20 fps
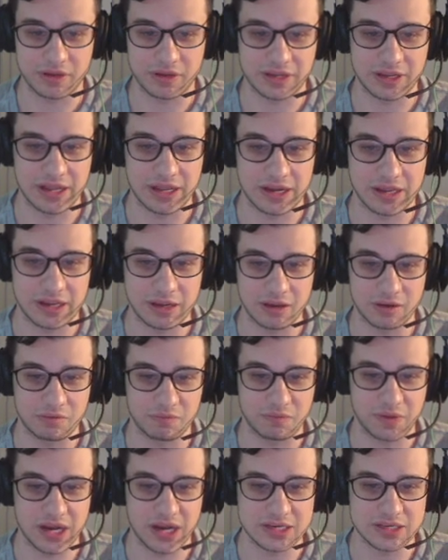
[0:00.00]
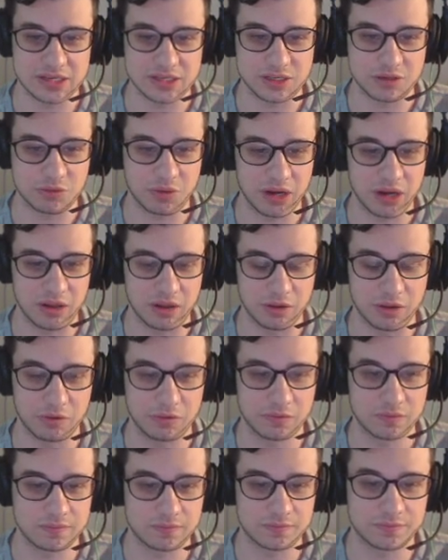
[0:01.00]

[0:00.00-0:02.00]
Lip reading: getting rate is quite low.